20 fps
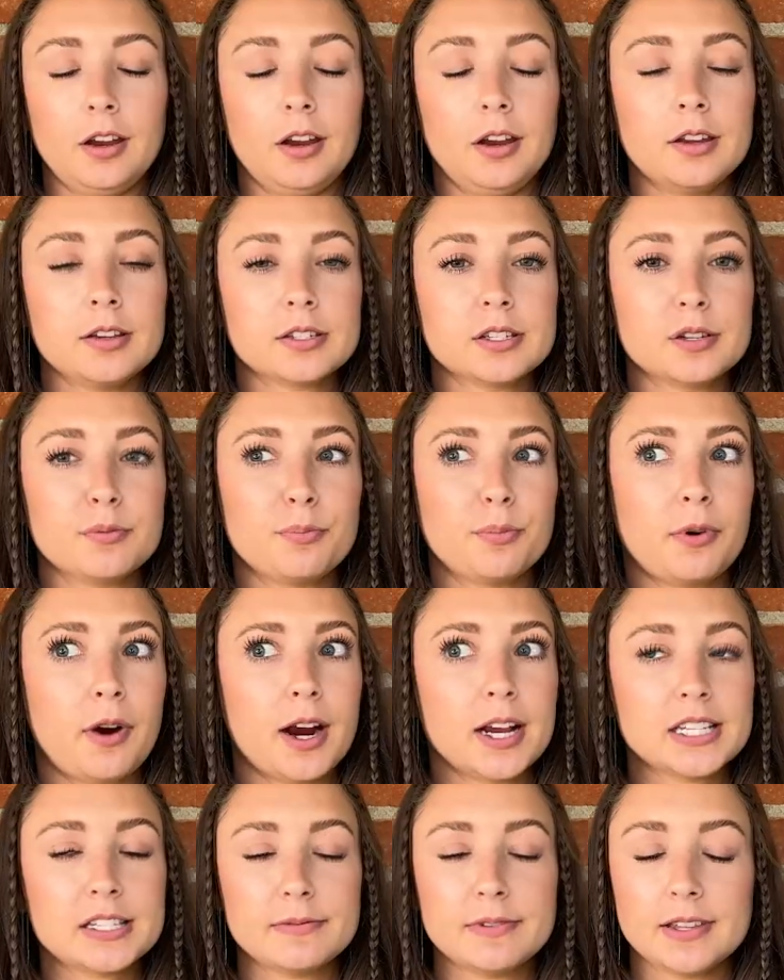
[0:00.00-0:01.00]
It
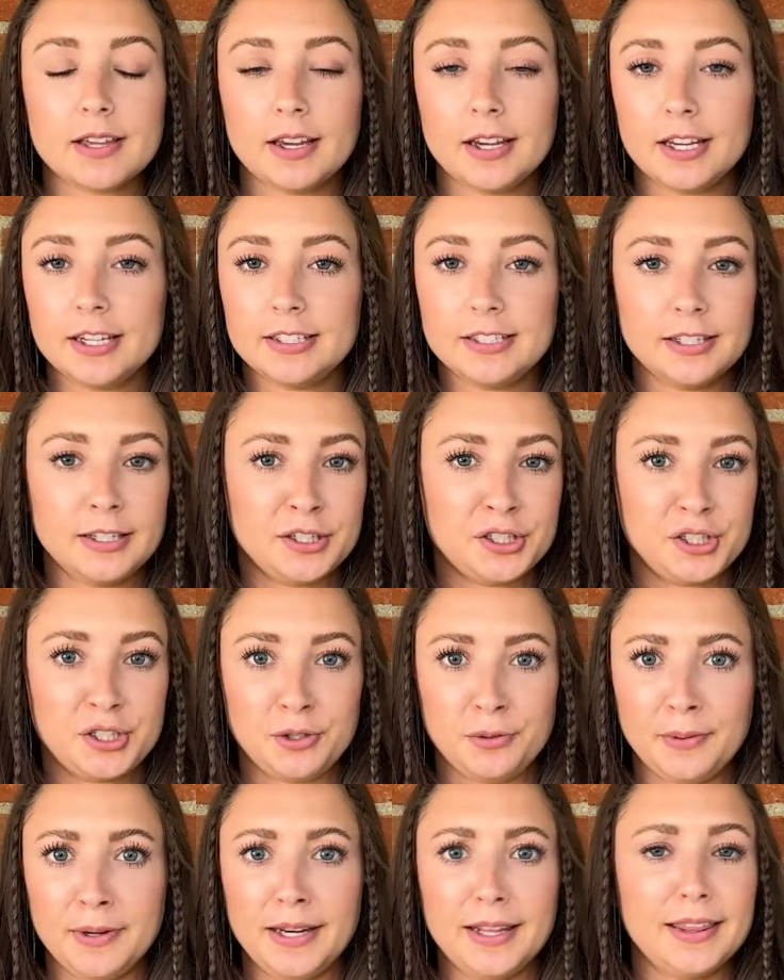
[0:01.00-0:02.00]
surprised me that he didn't
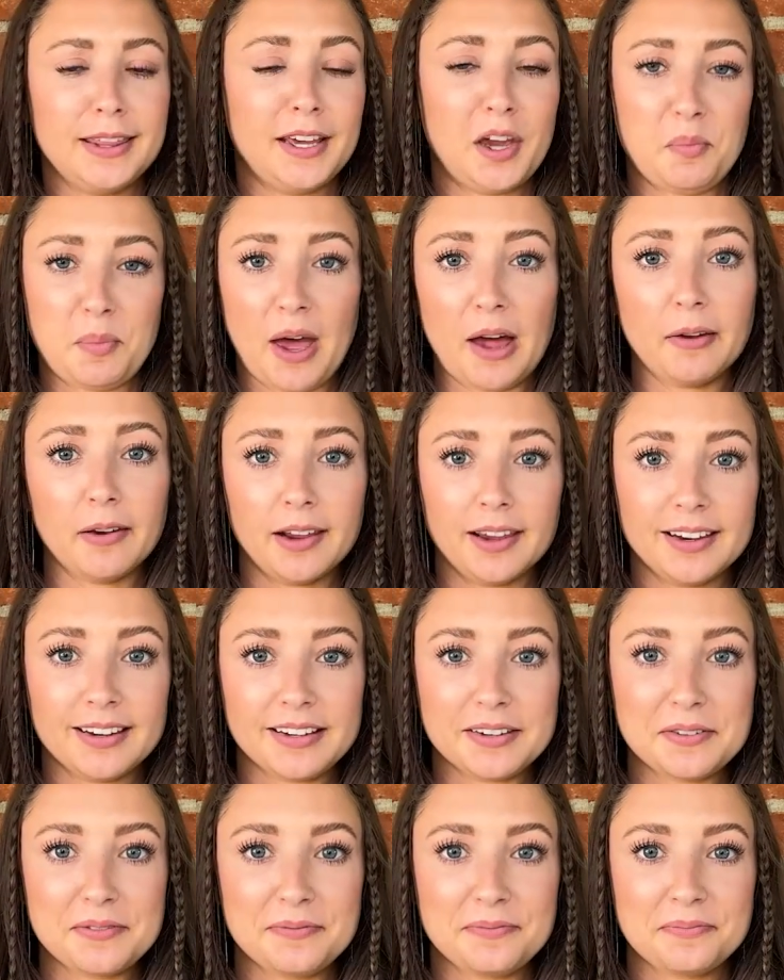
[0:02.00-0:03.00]
do anything about it.